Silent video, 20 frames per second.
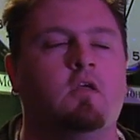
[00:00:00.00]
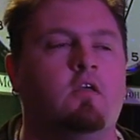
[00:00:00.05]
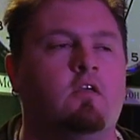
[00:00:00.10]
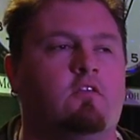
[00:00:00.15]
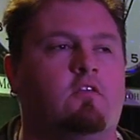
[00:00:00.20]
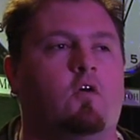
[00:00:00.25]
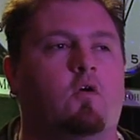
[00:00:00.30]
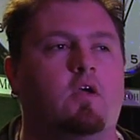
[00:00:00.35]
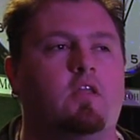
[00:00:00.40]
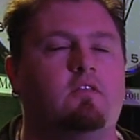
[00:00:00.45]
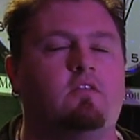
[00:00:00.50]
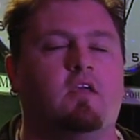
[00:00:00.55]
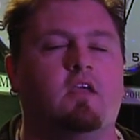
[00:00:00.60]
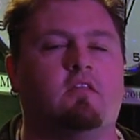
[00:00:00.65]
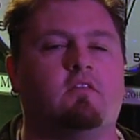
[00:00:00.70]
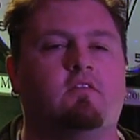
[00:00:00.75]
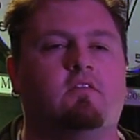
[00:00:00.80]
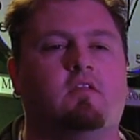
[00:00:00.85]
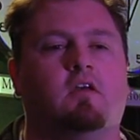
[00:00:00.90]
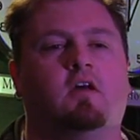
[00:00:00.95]
So
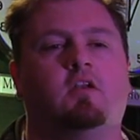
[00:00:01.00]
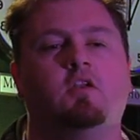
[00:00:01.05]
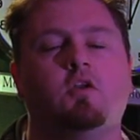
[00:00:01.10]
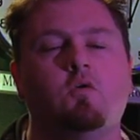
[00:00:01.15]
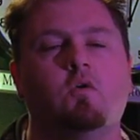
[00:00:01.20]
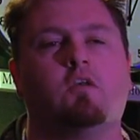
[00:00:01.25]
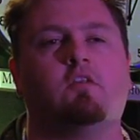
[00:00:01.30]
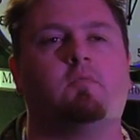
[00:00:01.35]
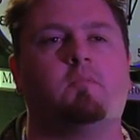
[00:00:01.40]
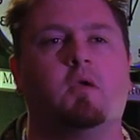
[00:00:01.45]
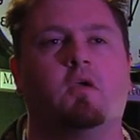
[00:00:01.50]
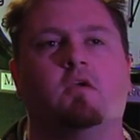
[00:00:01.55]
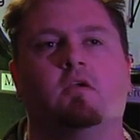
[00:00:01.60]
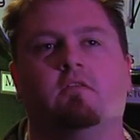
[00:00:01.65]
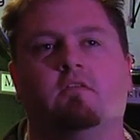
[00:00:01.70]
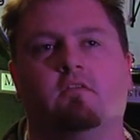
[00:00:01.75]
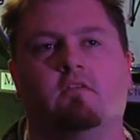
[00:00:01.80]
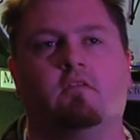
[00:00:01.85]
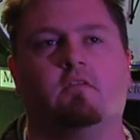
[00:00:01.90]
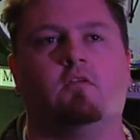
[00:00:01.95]
it's a new
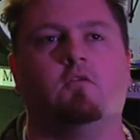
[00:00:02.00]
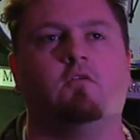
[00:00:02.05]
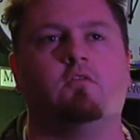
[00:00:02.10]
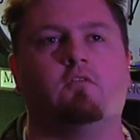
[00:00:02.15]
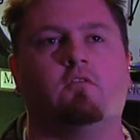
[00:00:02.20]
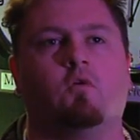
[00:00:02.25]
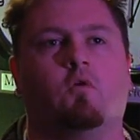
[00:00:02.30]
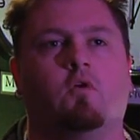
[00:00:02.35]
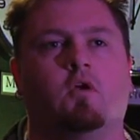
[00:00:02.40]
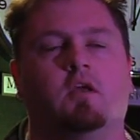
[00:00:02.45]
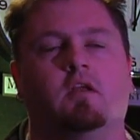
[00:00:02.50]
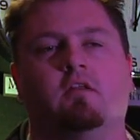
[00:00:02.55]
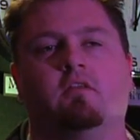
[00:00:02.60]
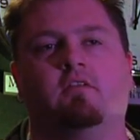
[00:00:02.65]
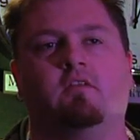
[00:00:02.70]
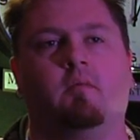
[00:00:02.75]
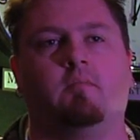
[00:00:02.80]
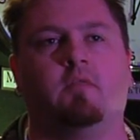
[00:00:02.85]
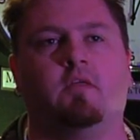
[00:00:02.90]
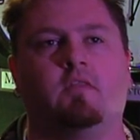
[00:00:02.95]
experience, it's a new story, and it's
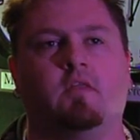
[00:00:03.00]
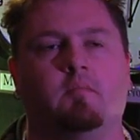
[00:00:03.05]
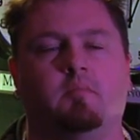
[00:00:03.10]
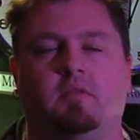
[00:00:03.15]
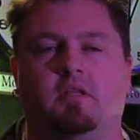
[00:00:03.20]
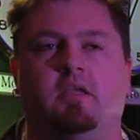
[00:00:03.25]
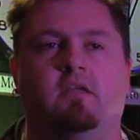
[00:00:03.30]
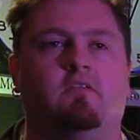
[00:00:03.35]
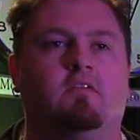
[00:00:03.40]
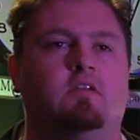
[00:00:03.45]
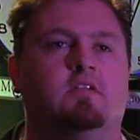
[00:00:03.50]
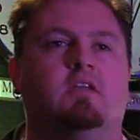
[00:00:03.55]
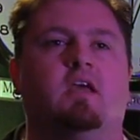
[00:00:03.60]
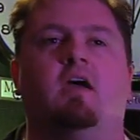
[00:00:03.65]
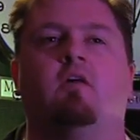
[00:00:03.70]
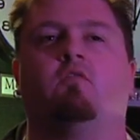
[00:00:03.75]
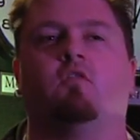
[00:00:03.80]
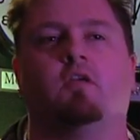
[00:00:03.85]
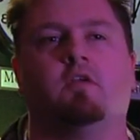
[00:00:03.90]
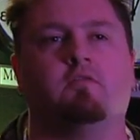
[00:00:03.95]
something that bleeds into
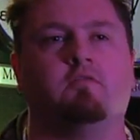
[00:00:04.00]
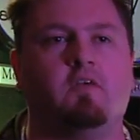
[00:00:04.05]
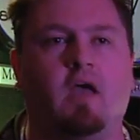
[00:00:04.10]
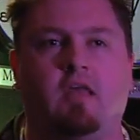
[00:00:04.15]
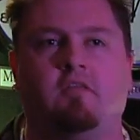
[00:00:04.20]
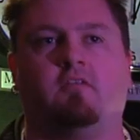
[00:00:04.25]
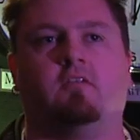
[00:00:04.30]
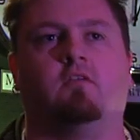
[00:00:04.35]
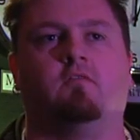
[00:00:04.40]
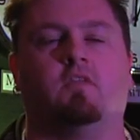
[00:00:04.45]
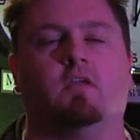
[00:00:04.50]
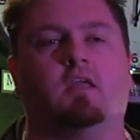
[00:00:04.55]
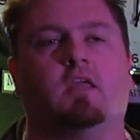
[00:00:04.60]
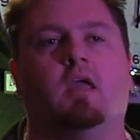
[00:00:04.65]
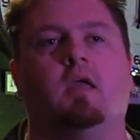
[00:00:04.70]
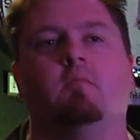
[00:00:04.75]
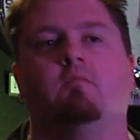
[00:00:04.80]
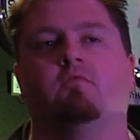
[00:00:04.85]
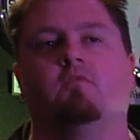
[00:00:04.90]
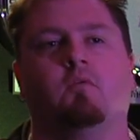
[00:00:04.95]
every facet of the
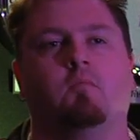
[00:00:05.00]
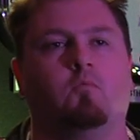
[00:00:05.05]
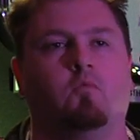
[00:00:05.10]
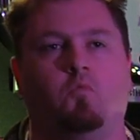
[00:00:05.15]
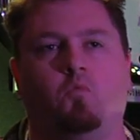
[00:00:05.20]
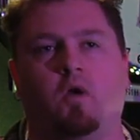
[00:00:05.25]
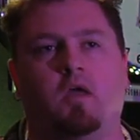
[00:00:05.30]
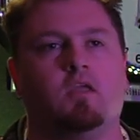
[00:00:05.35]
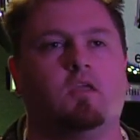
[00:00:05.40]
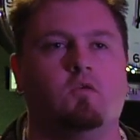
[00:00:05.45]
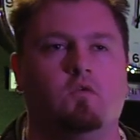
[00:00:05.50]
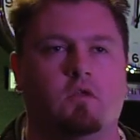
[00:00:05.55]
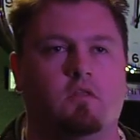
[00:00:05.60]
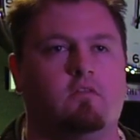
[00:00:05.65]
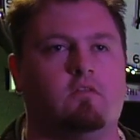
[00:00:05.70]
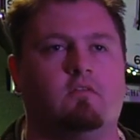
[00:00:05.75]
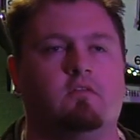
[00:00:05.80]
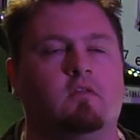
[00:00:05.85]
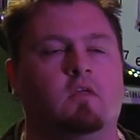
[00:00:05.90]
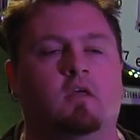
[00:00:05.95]
game, from the way
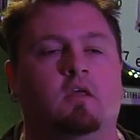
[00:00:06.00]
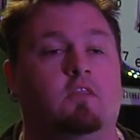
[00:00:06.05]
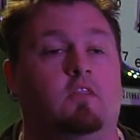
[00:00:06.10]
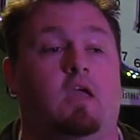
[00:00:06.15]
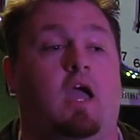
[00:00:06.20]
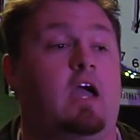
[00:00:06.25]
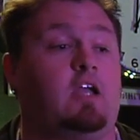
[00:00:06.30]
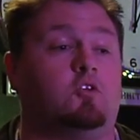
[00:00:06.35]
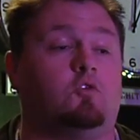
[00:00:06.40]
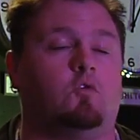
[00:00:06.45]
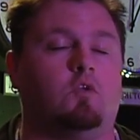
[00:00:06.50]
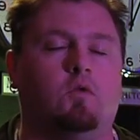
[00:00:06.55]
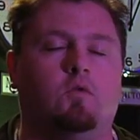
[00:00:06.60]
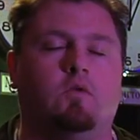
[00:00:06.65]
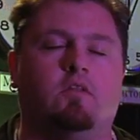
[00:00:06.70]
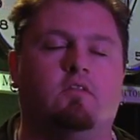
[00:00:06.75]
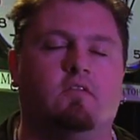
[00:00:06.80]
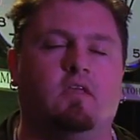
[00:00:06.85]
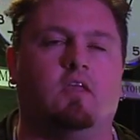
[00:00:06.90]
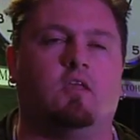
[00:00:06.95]
units, the actual
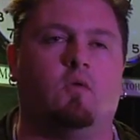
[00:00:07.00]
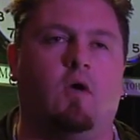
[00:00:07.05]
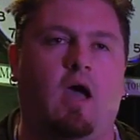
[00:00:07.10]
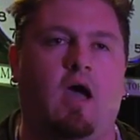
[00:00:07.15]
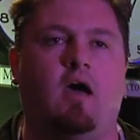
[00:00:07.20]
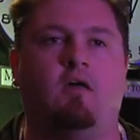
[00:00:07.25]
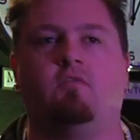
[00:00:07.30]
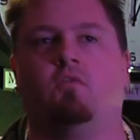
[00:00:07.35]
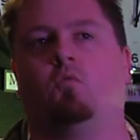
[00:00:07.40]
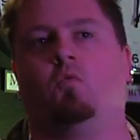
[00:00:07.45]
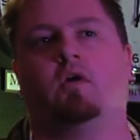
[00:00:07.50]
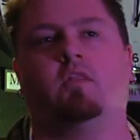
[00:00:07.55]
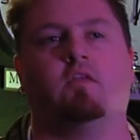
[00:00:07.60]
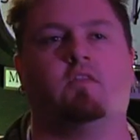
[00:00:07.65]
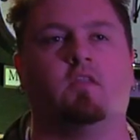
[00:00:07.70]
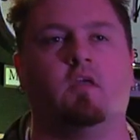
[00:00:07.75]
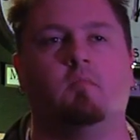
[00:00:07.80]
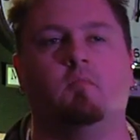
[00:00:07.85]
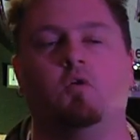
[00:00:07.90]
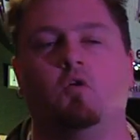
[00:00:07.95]
units that you have, the way
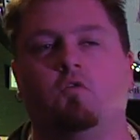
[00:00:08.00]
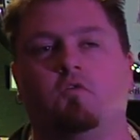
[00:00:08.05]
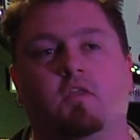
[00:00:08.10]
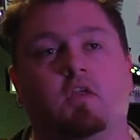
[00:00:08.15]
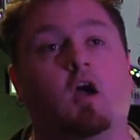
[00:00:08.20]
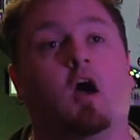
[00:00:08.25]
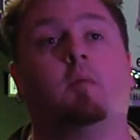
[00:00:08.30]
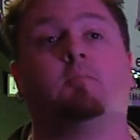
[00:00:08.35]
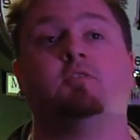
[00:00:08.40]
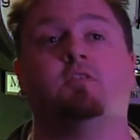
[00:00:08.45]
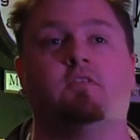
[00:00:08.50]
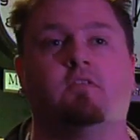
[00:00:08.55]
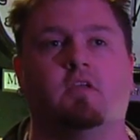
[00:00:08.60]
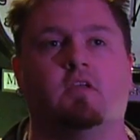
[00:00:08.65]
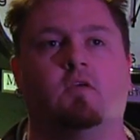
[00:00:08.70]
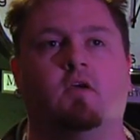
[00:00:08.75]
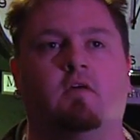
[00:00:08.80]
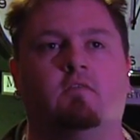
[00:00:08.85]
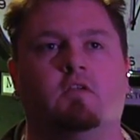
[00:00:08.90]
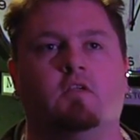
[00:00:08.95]
that they move, the options that
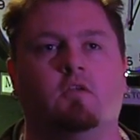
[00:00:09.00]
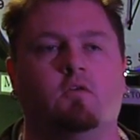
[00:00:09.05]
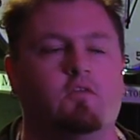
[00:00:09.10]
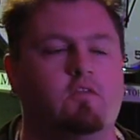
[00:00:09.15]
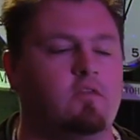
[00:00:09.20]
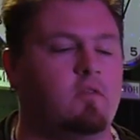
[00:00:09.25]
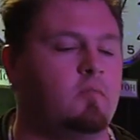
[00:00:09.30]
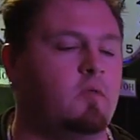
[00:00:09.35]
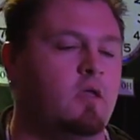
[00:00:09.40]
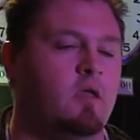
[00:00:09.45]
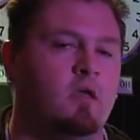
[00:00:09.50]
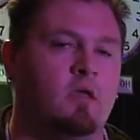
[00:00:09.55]
you have to use them,